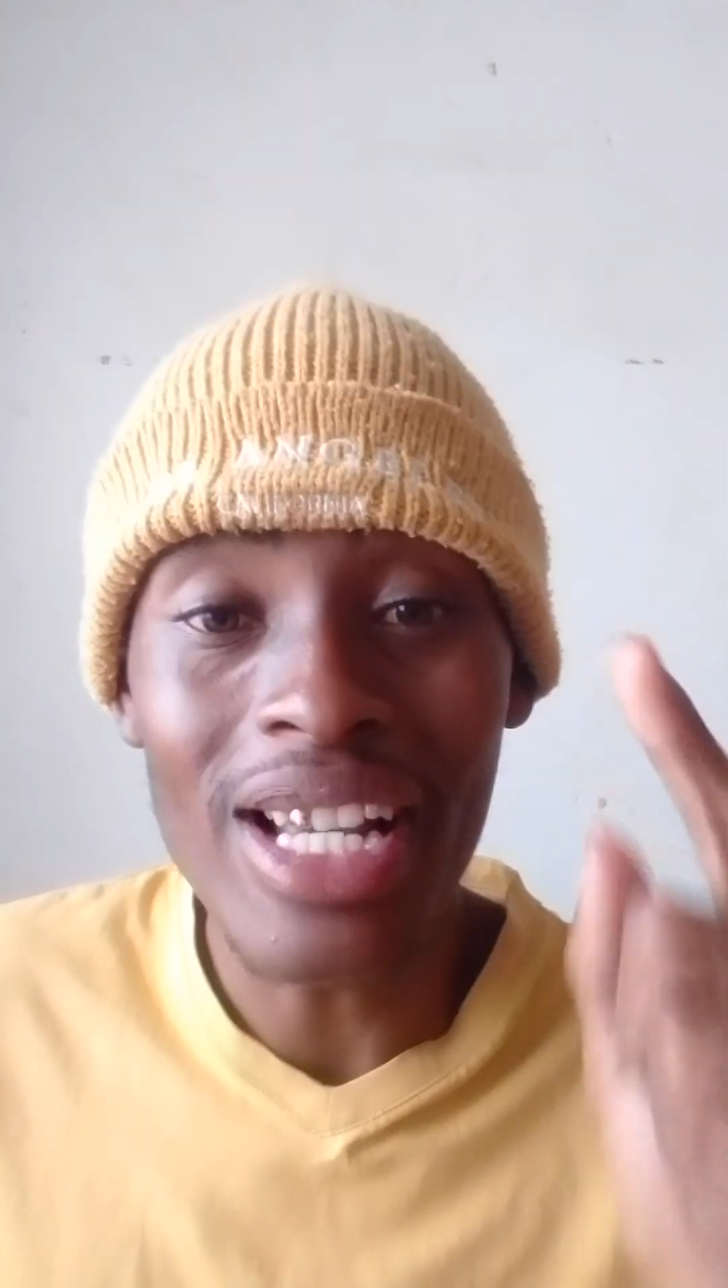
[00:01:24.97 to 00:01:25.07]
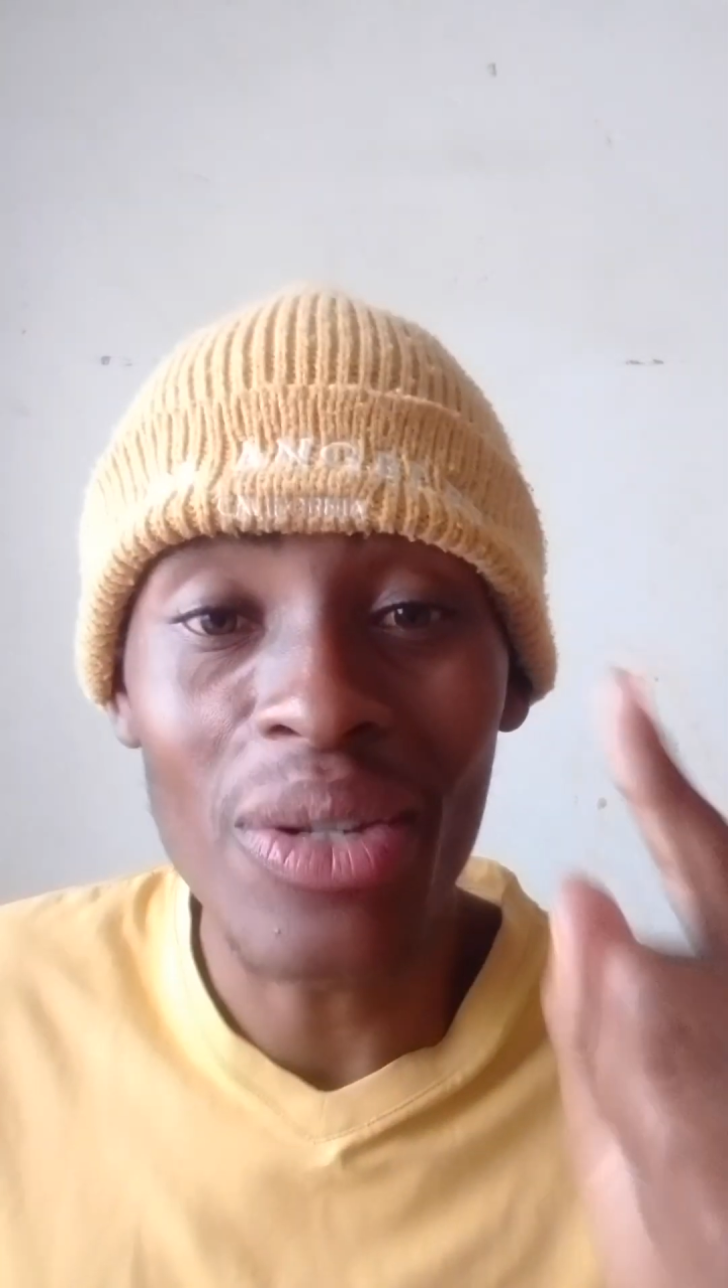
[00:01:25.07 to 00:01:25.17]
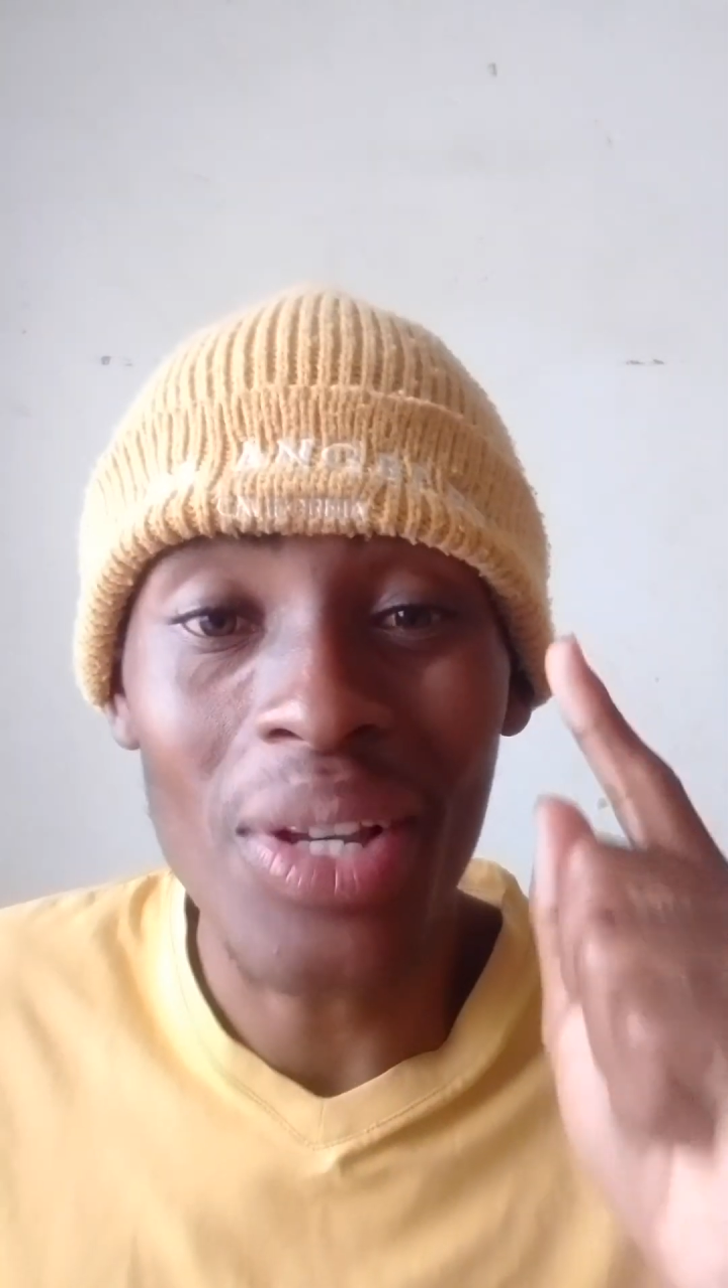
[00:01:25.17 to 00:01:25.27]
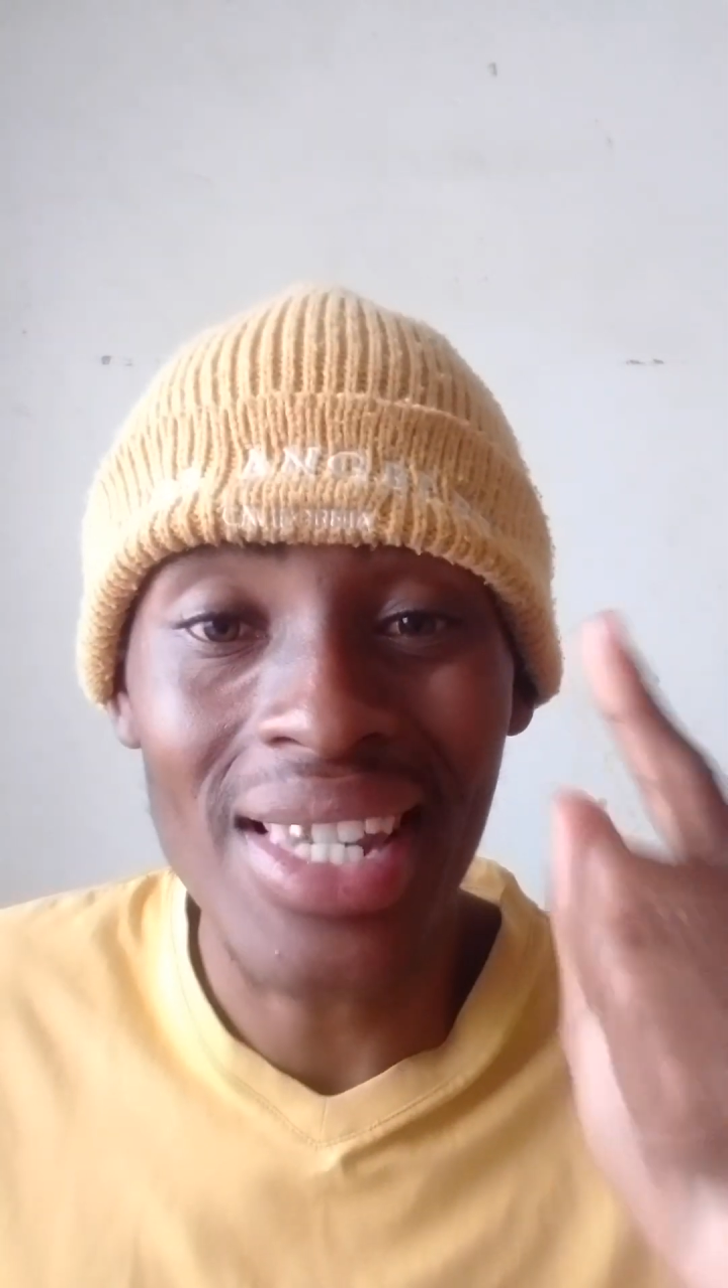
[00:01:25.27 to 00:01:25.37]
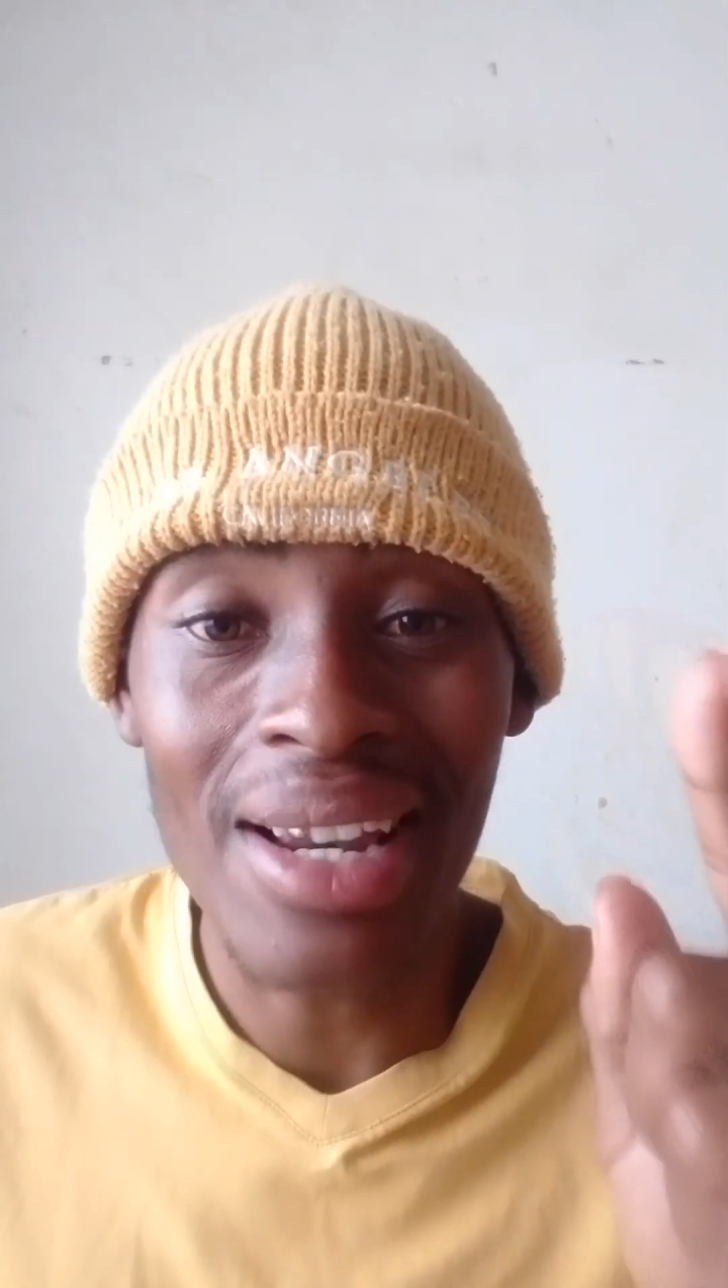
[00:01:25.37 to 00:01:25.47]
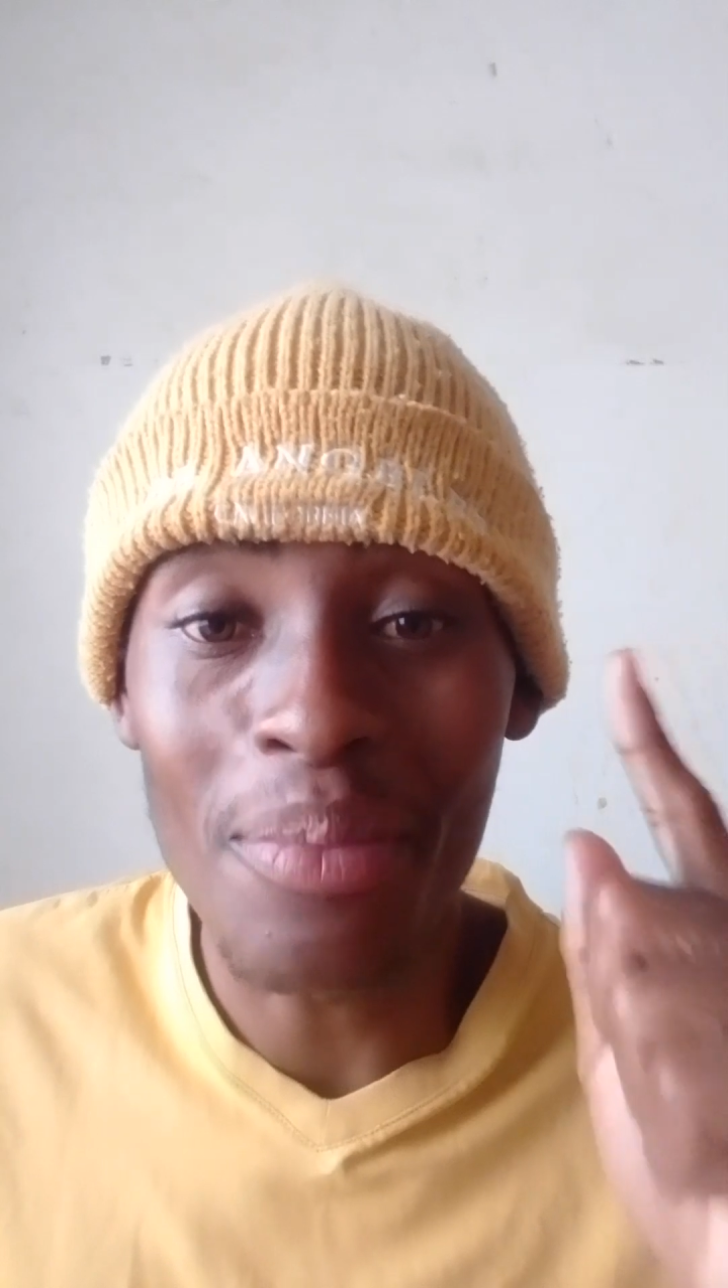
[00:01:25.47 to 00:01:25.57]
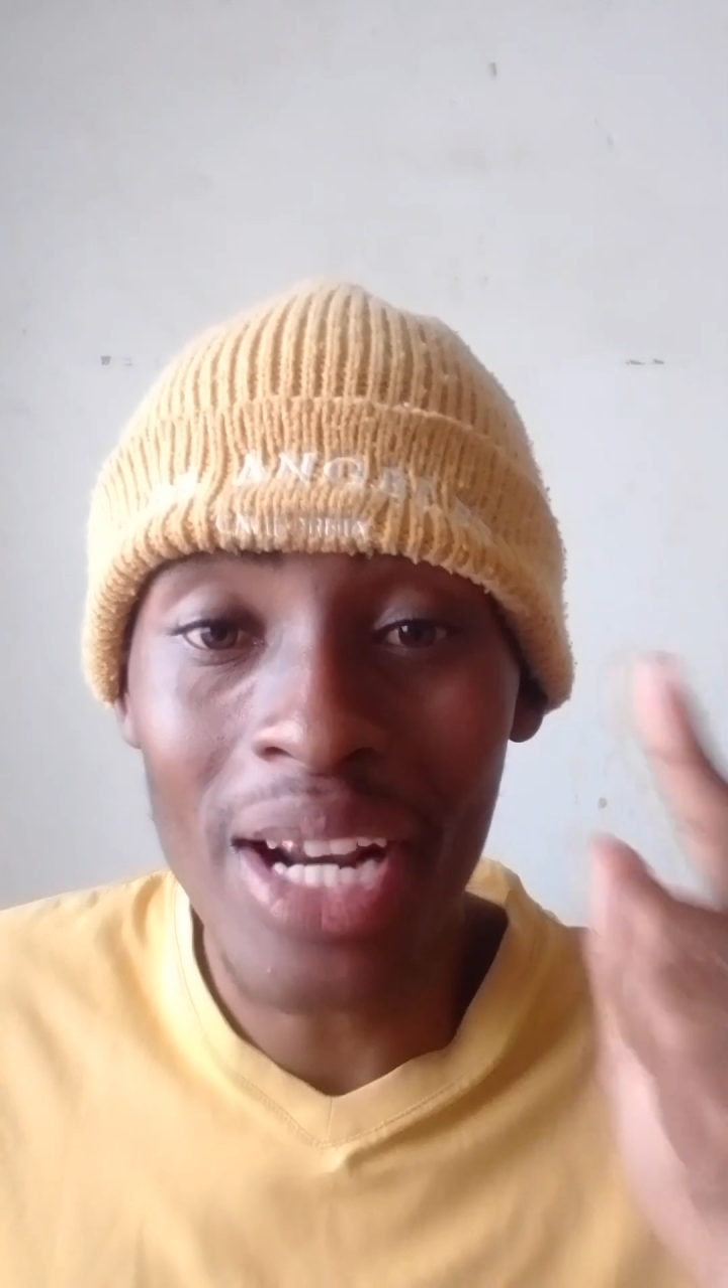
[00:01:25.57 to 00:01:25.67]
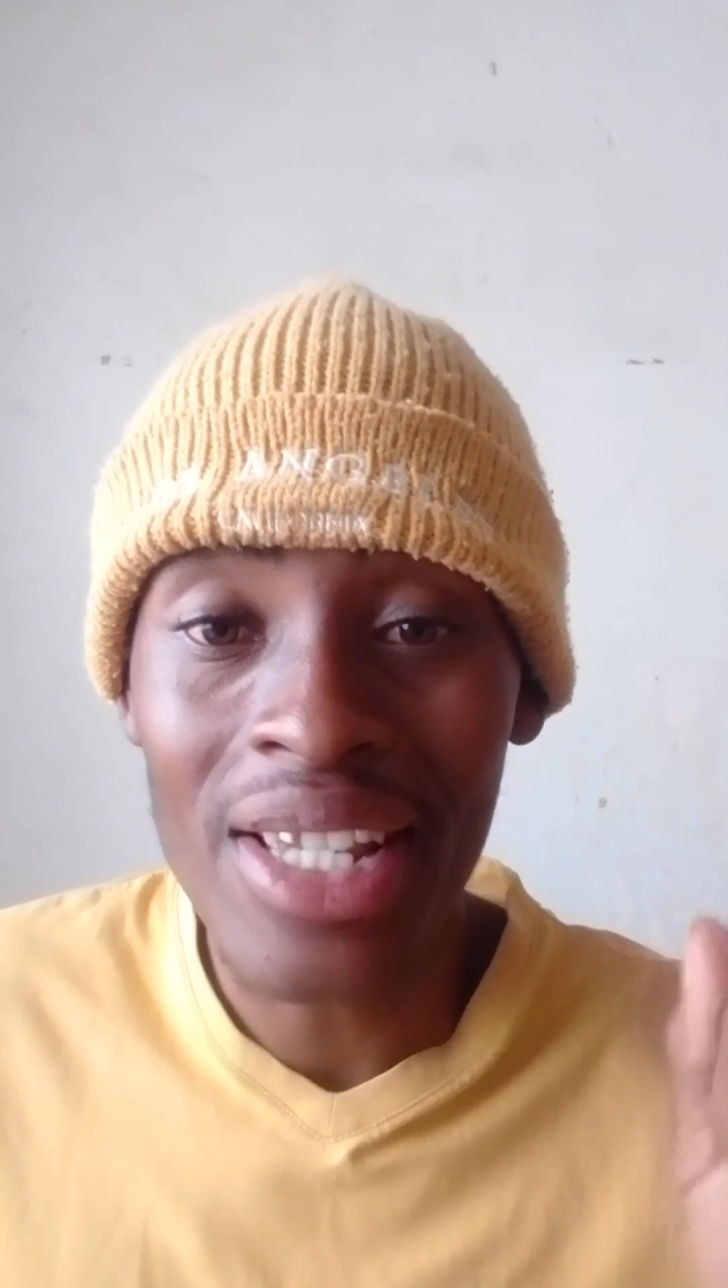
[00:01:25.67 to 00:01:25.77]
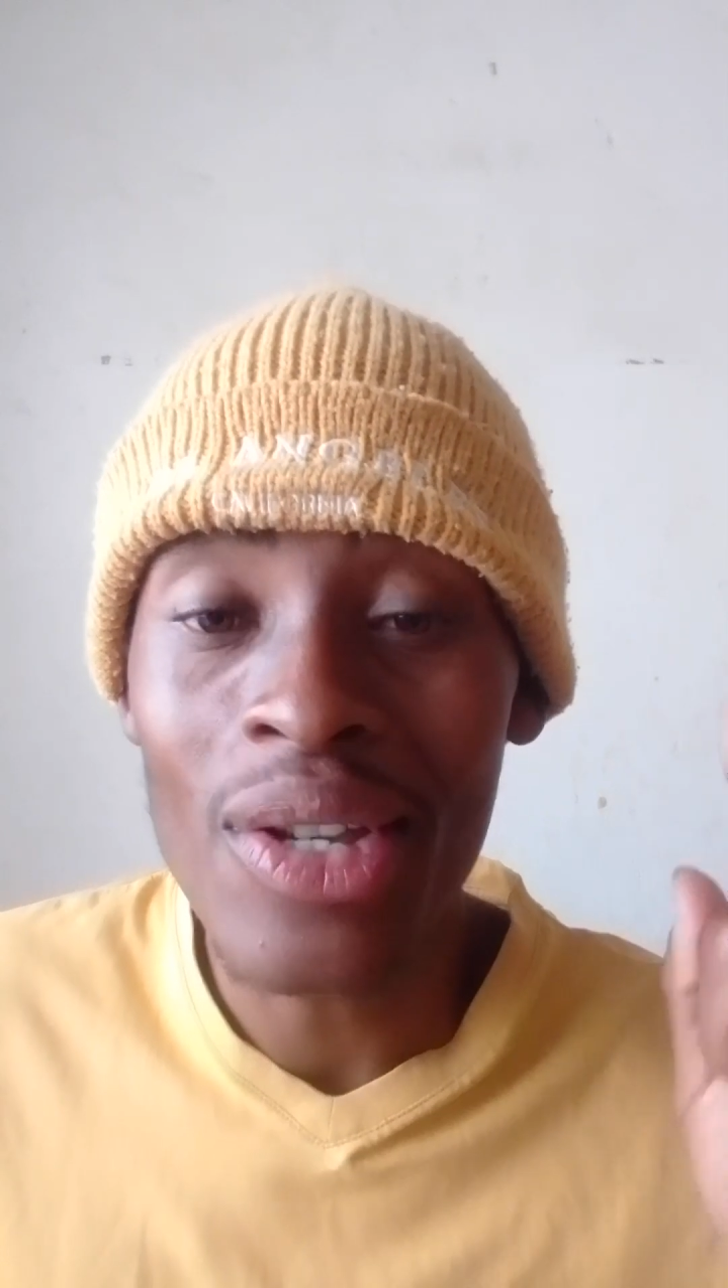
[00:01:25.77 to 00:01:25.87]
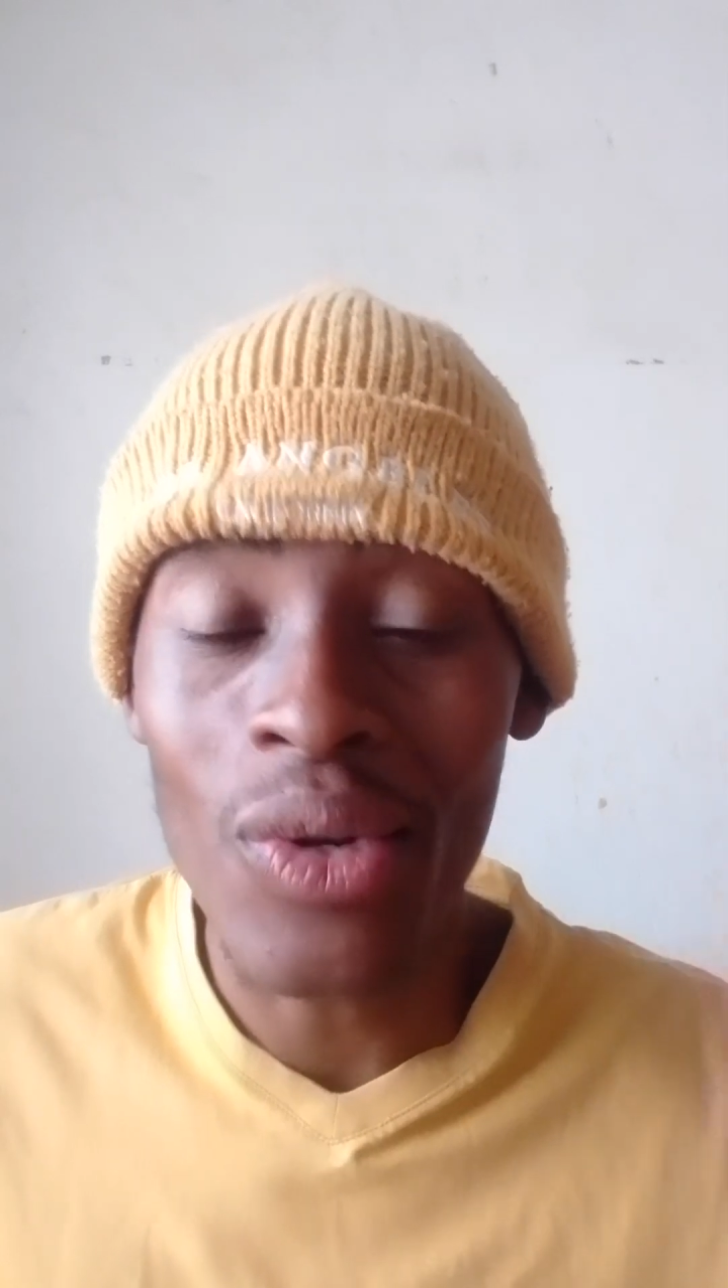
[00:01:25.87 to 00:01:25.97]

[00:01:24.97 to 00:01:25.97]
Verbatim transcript: that were celebrating